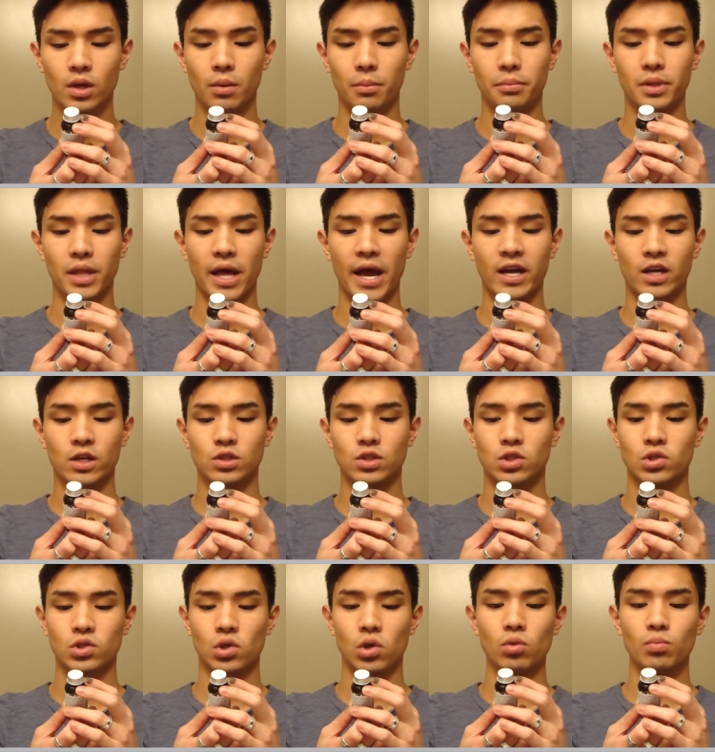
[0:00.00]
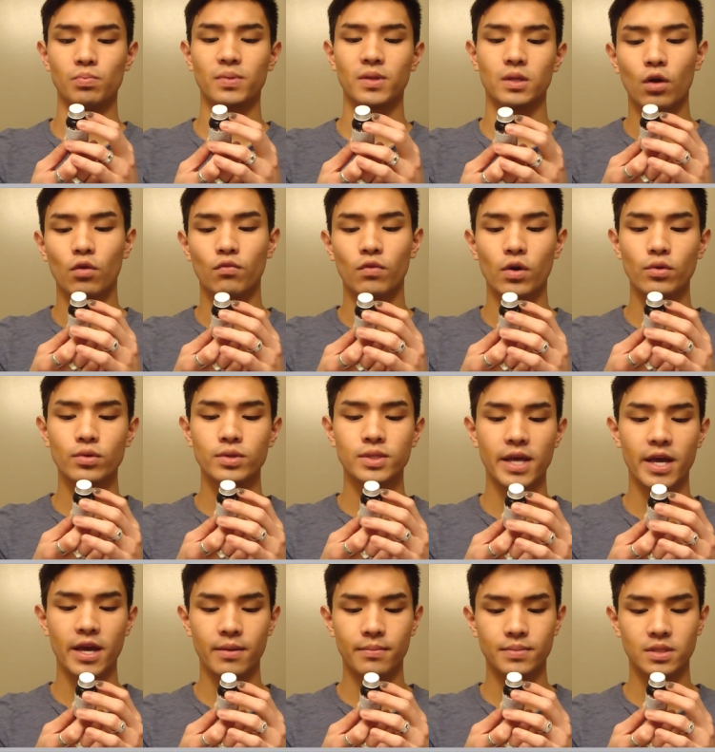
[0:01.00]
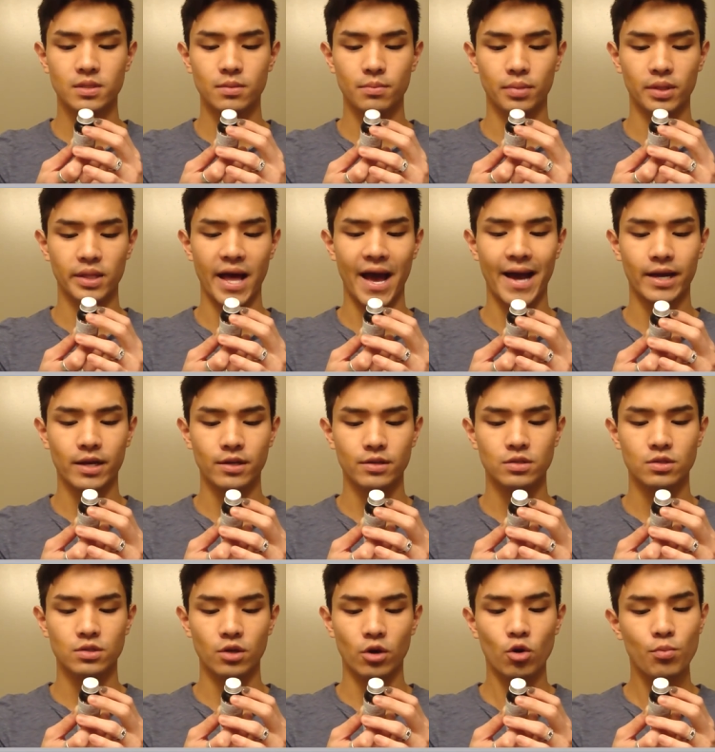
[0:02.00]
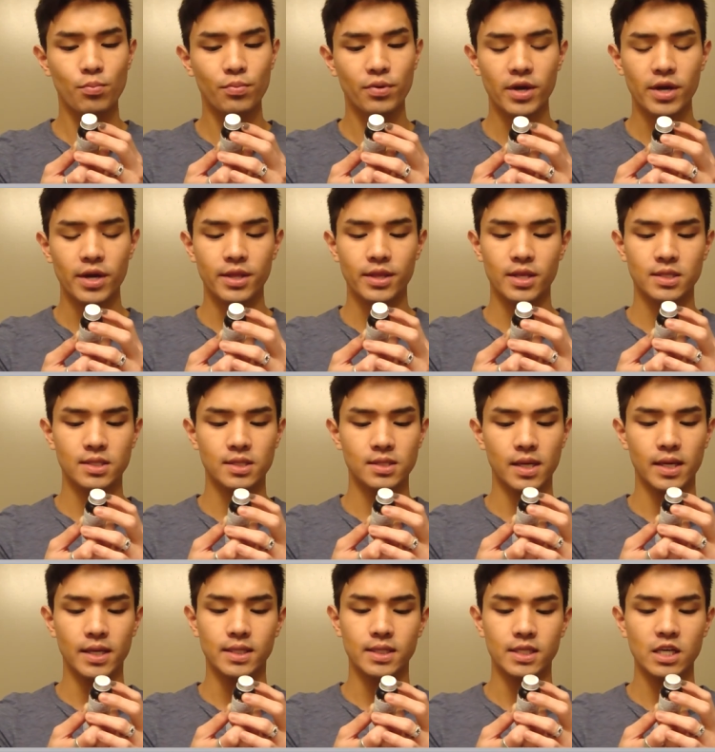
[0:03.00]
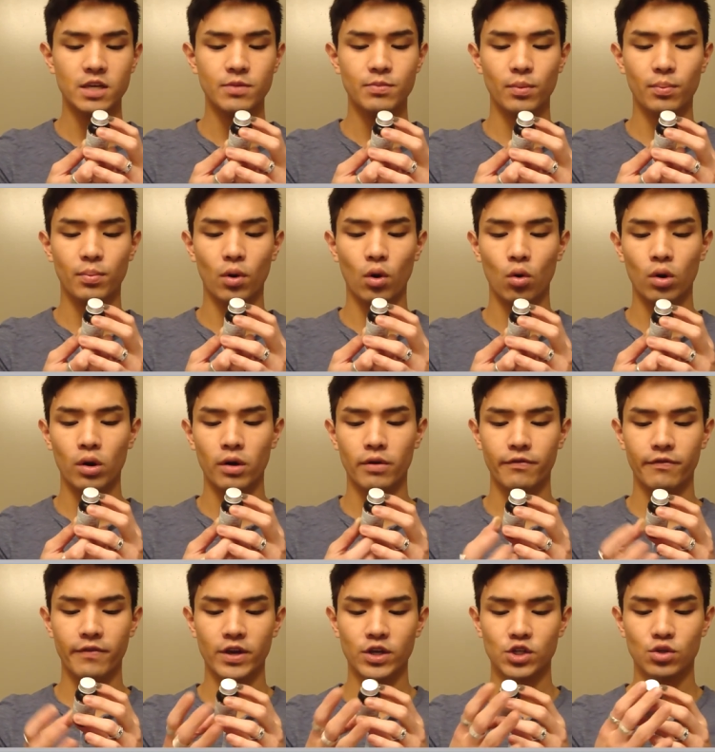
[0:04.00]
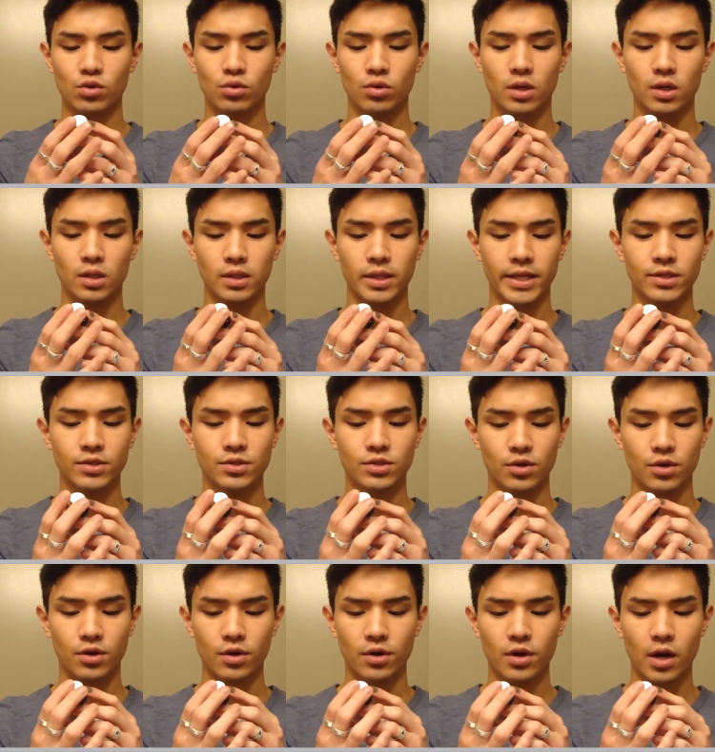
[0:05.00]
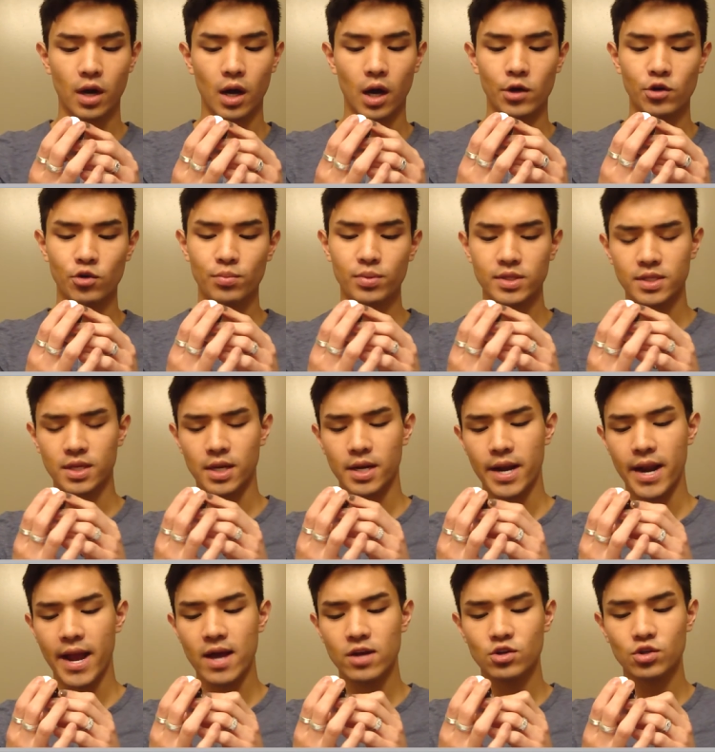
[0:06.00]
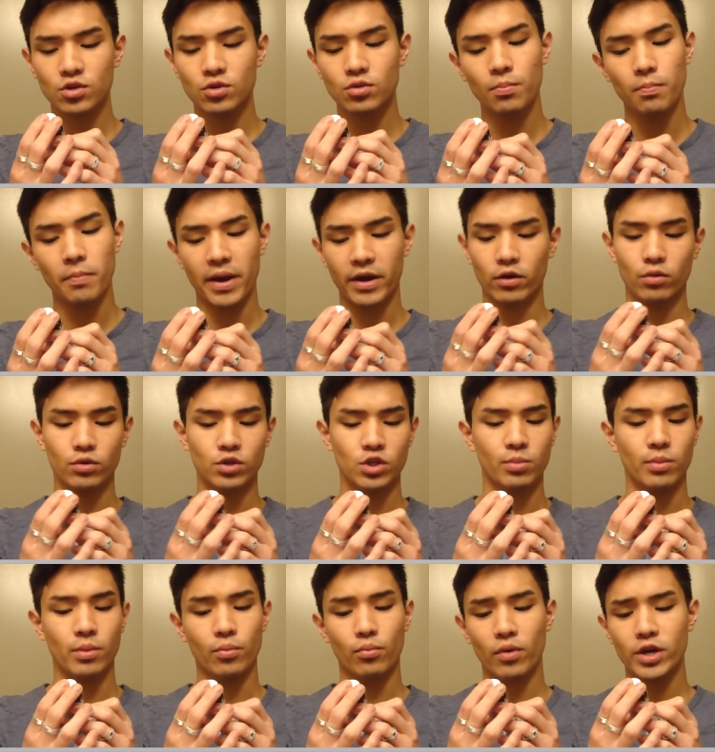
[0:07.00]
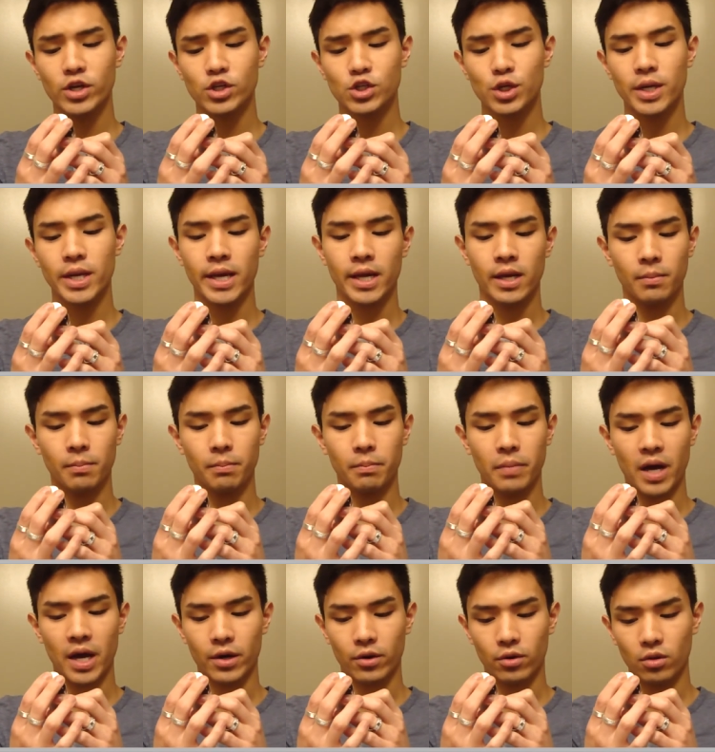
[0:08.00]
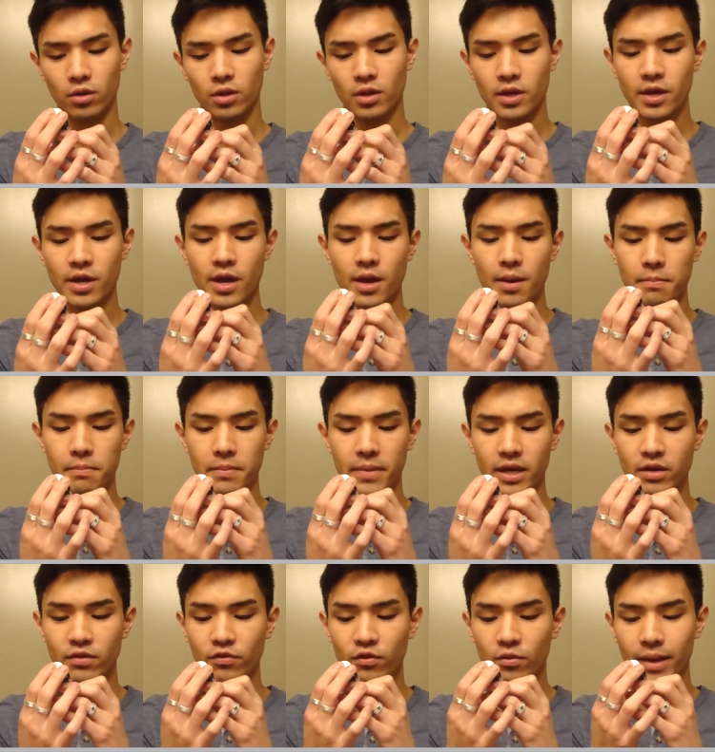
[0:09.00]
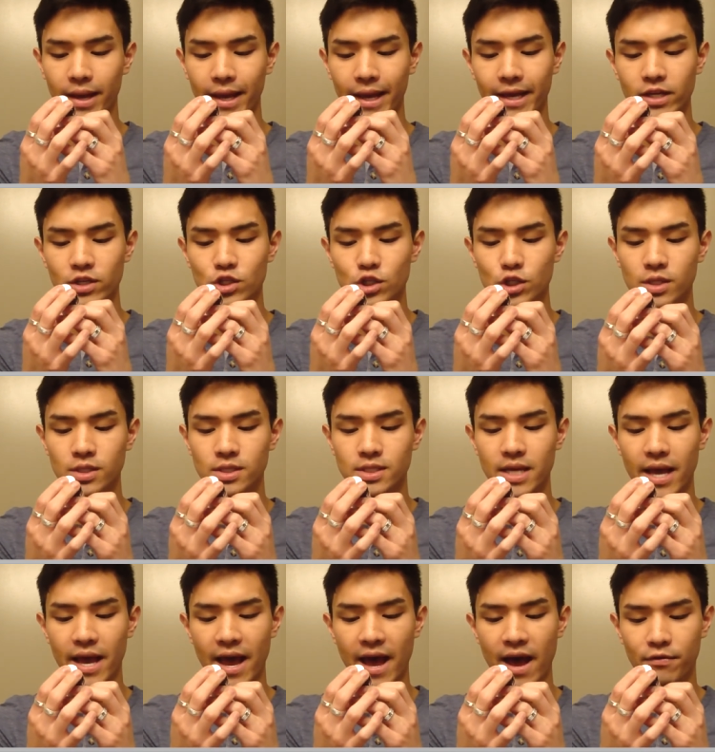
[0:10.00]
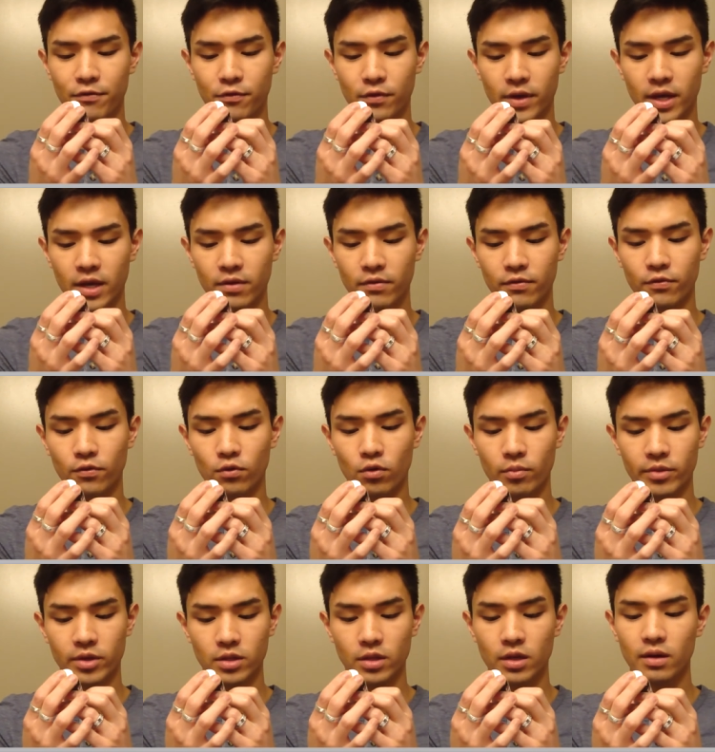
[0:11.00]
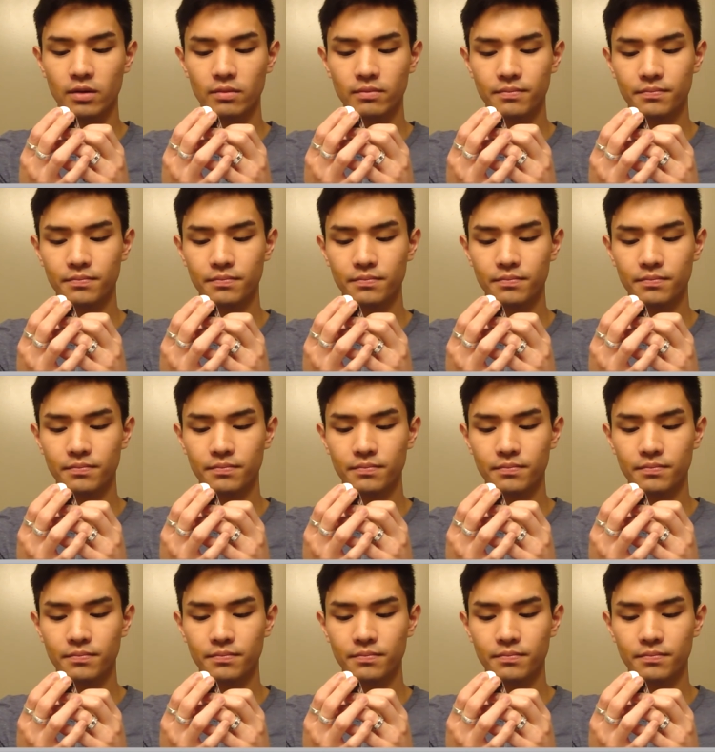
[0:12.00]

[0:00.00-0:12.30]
Black Soap? Rose Hips Black Soap. This is a deep pore facial cleanser, 100% natural microdermabrasion in a bottle made from ancient African formula.